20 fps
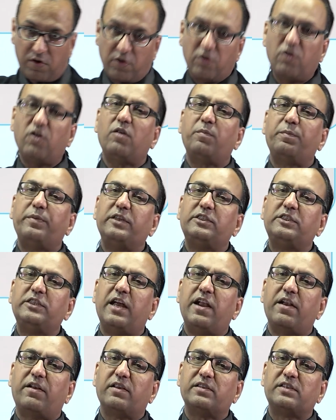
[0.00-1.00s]
your PG
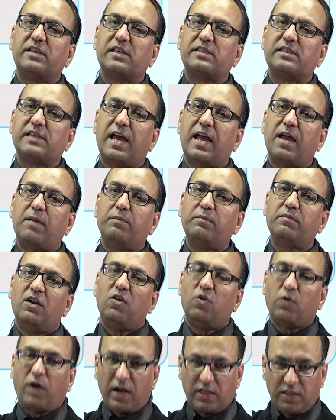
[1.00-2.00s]
entrance exam,
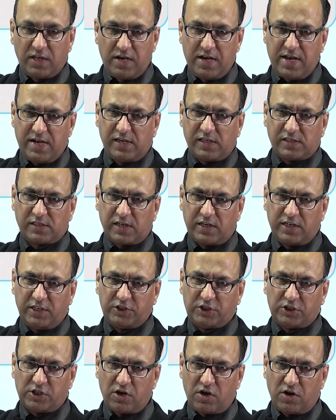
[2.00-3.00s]
look at the latest
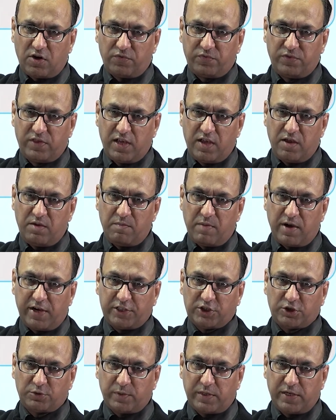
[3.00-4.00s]
edition of the
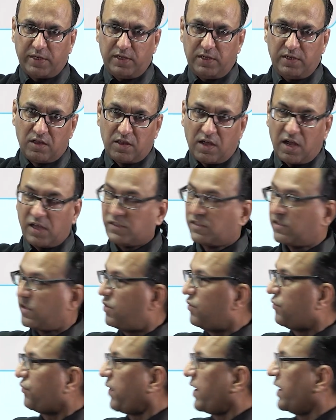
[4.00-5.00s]
Maheshwari. The answer
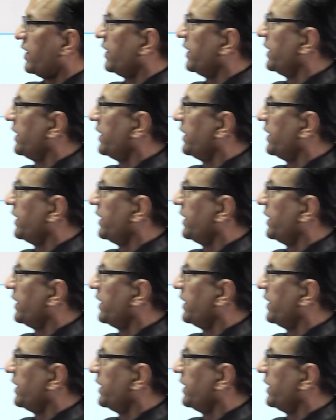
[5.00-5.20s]
you find